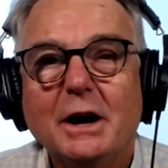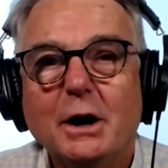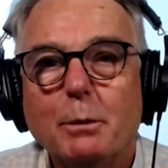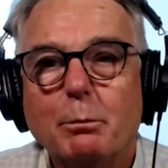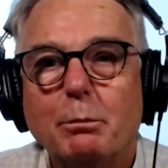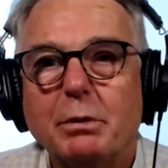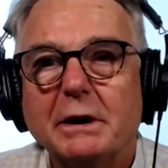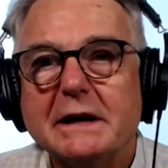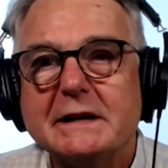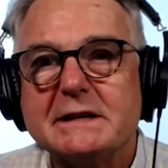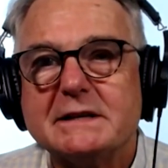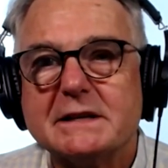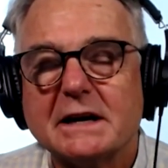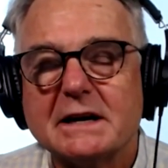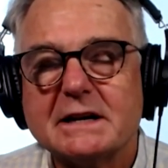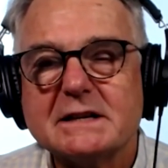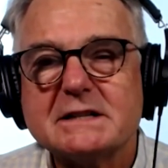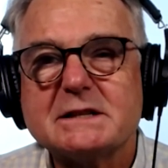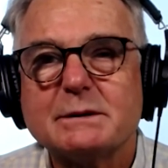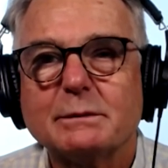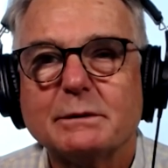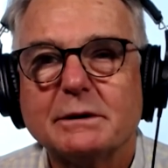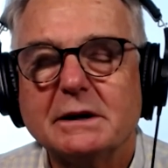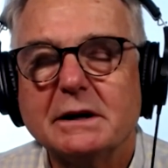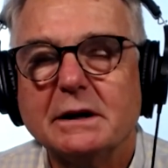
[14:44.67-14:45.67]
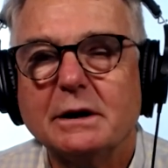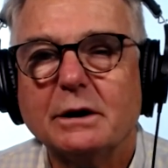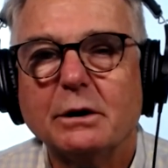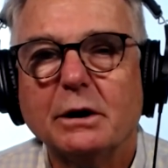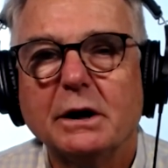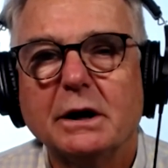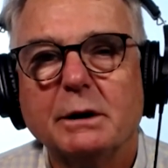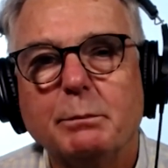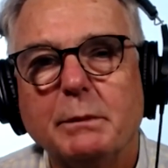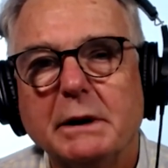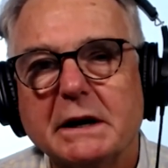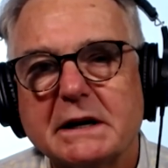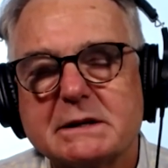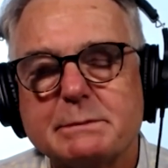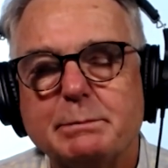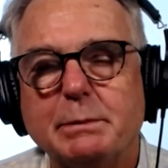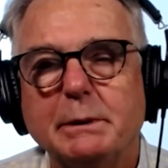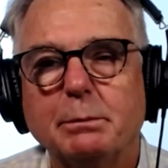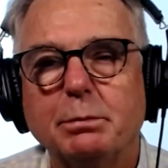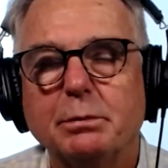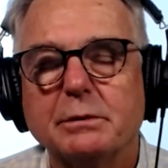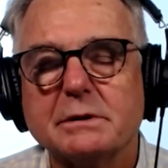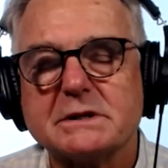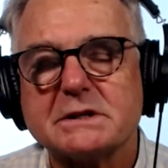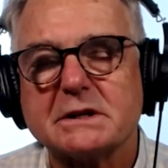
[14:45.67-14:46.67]
But it does, it makes
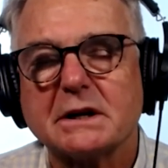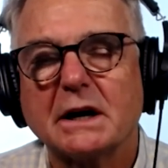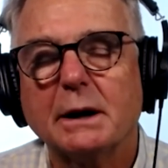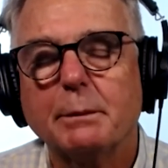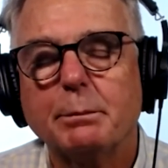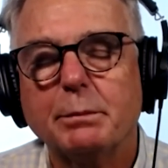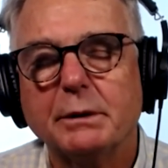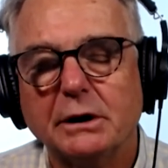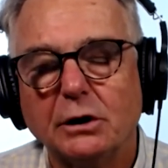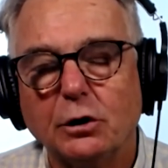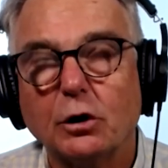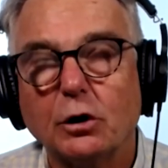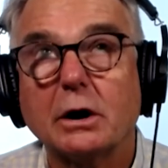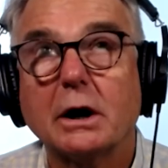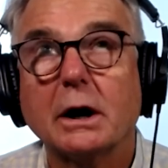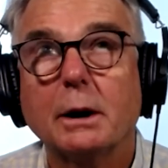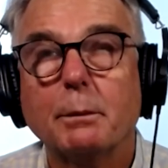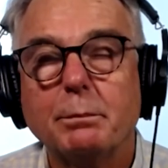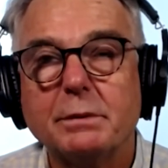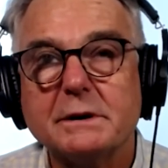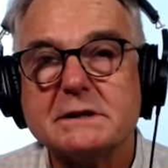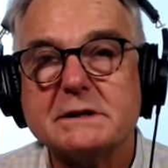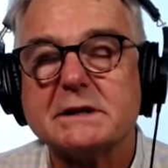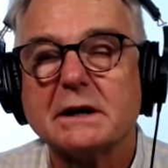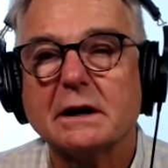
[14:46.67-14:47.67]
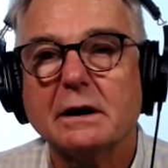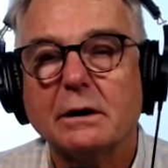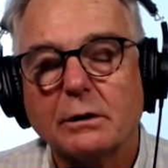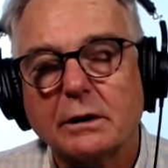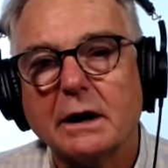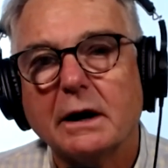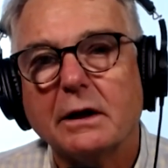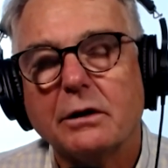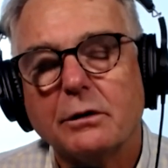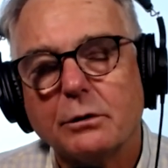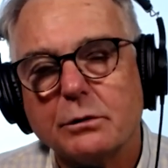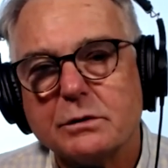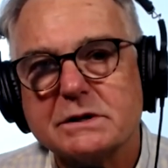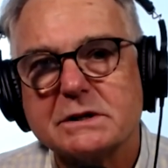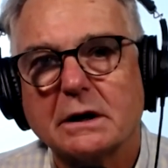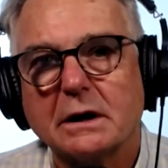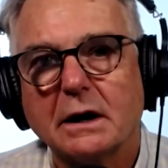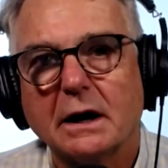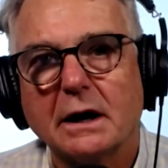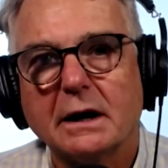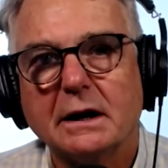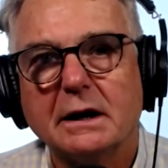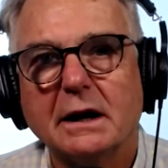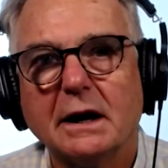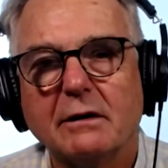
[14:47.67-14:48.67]
people stop and look up and say, okay, there is a
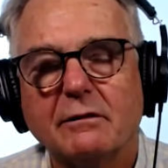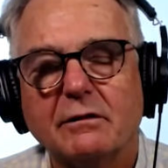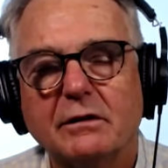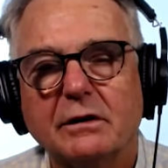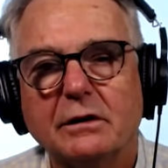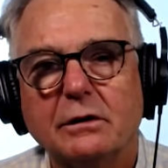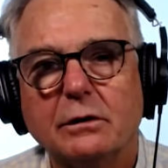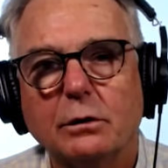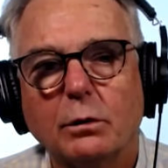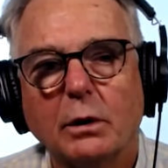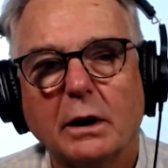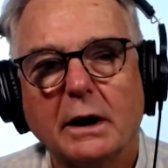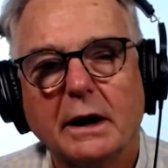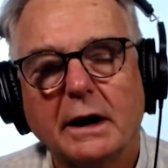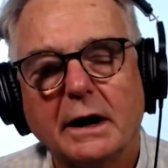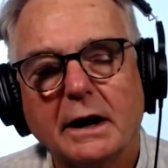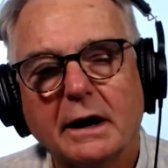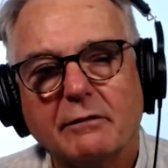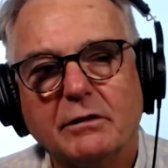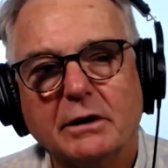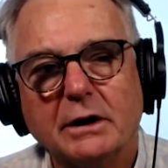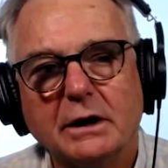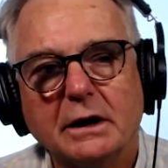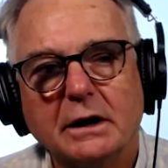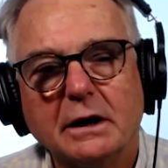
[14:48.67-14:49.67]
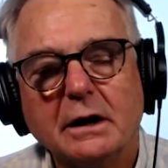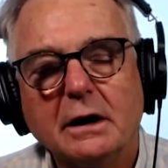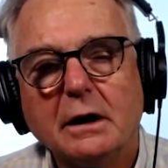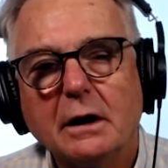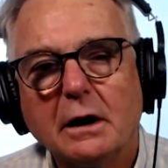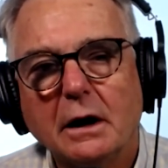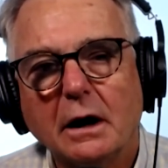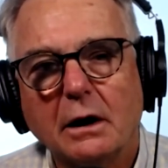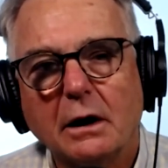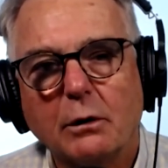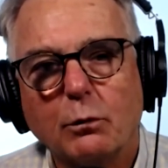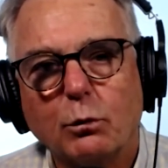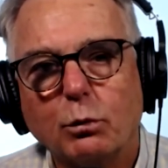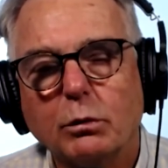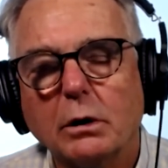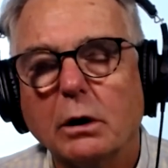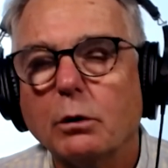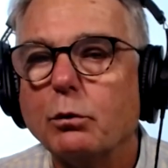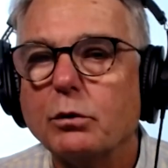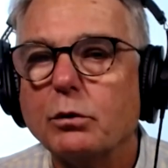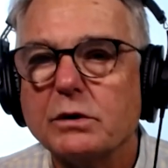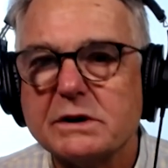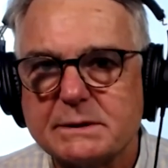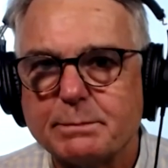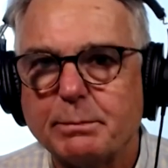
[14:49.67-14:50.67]
God in heaven who I have a
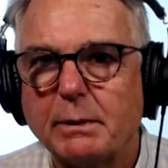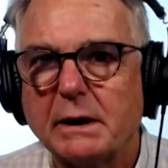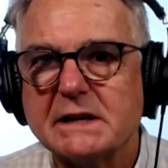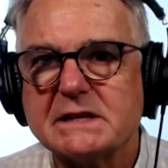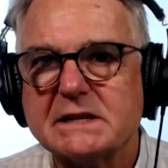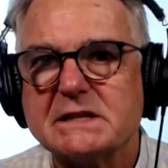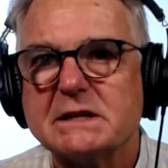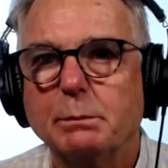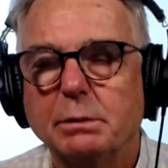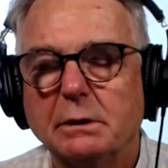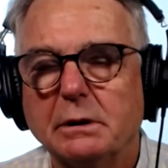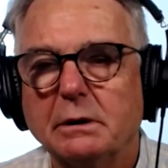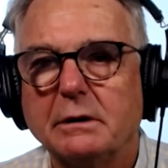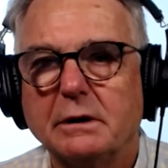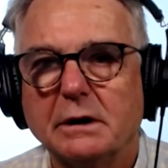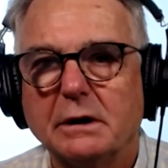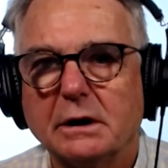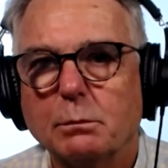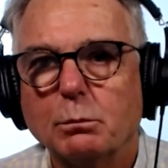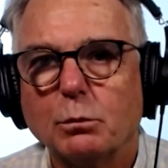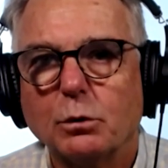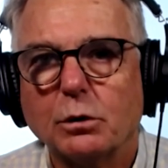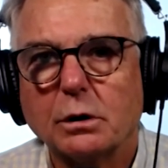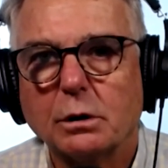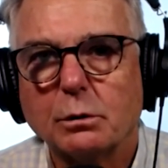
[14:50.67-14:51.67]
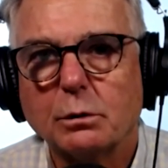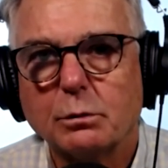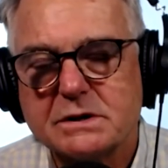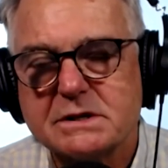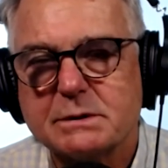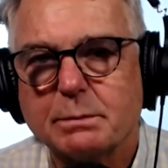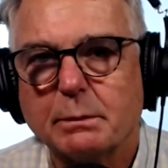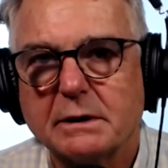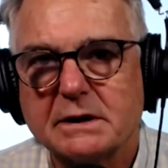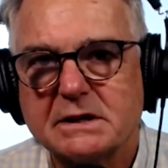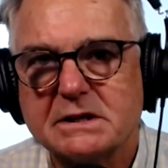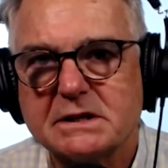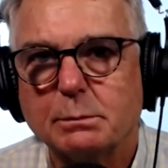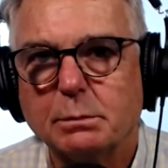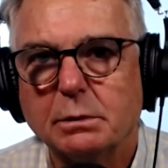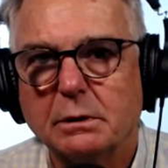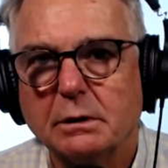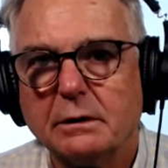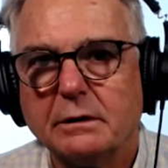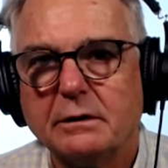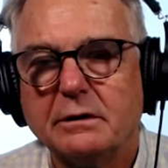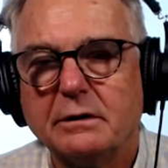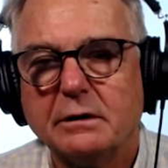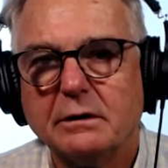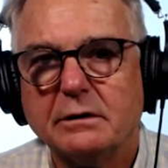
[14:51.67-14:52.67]
responsibility, a moral
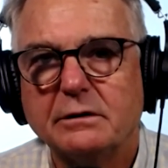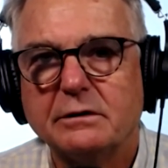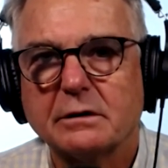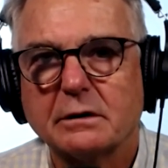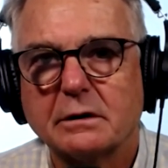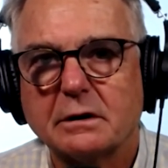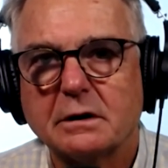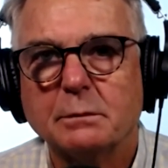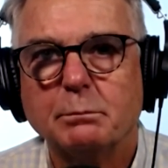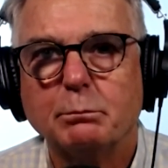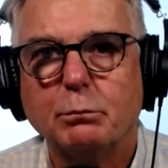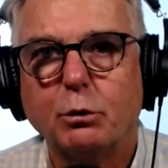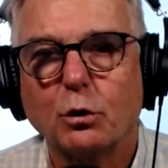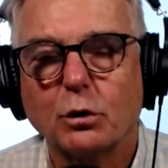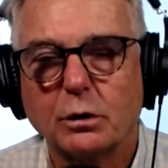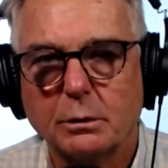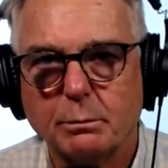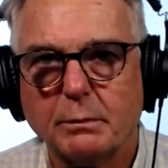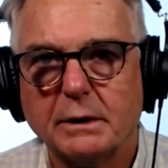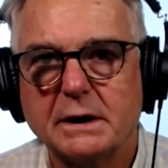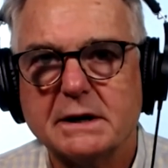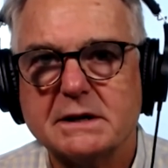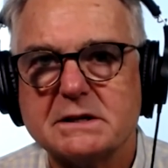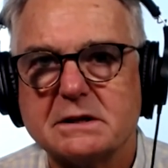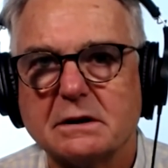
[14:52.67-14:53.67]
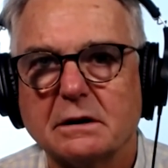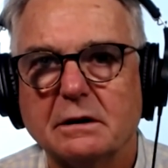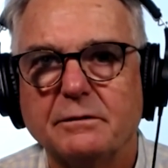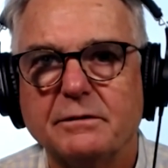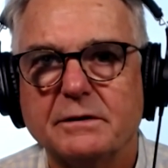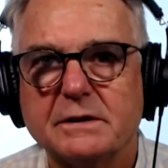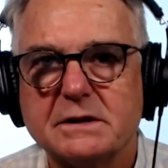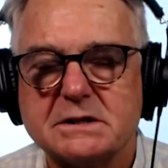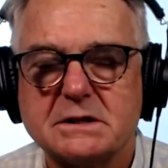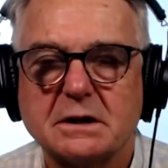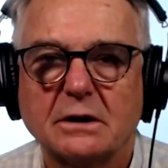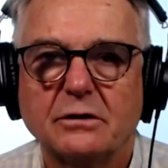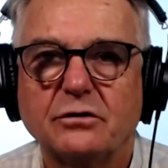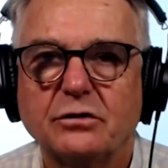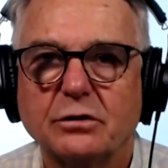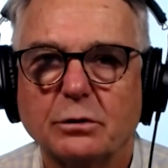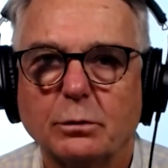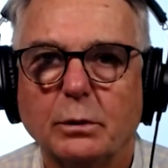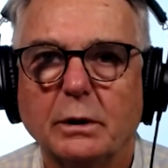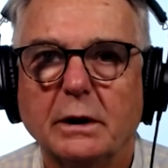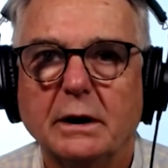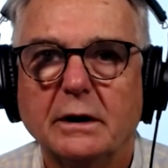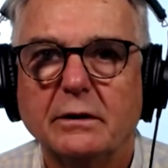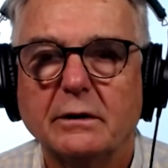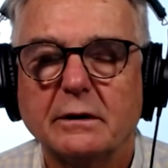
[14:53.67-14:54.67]
responsibility to comport myself in such a
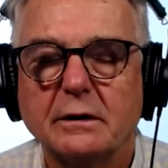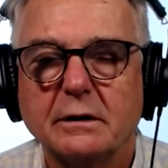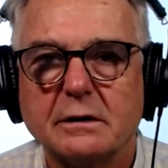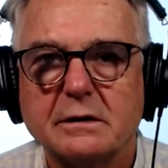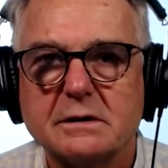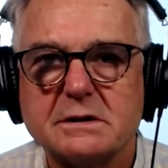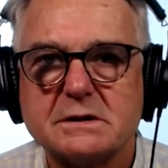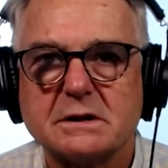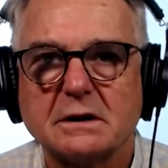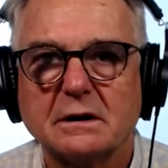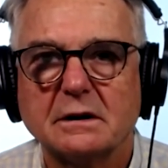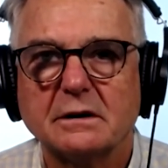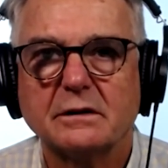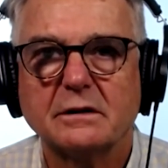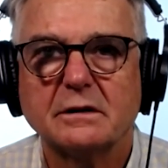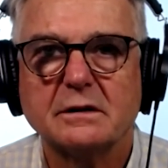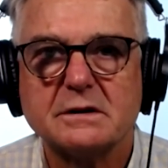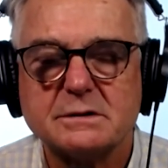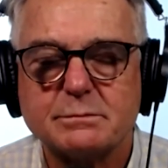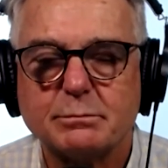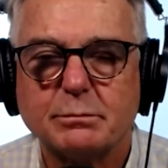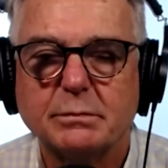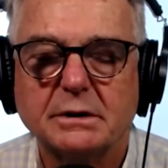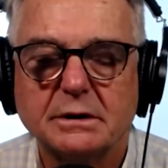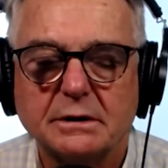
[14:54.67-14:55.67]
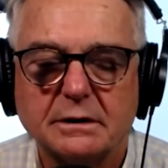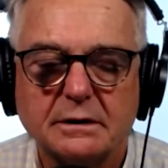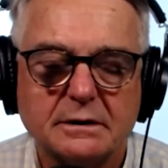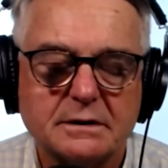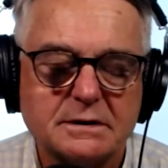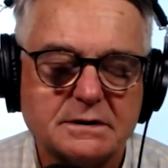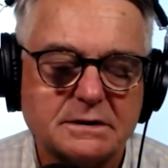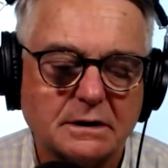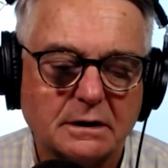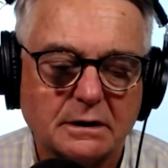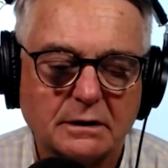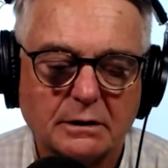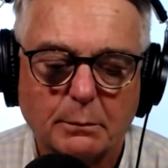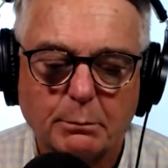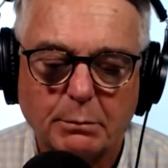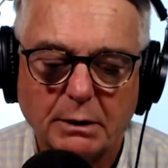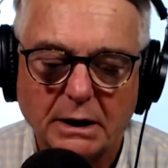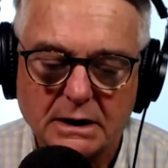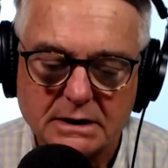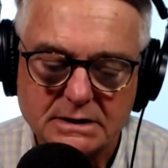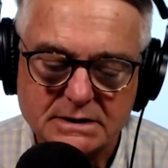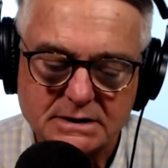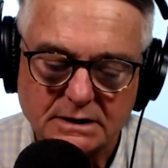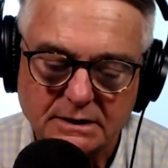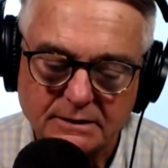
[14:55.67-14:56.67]
way that is
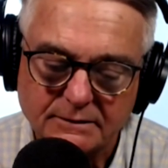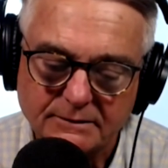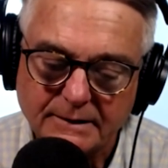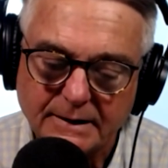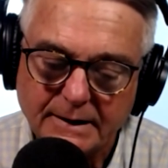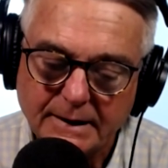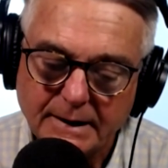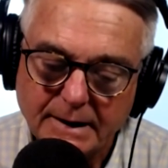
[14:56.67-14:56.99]
positive.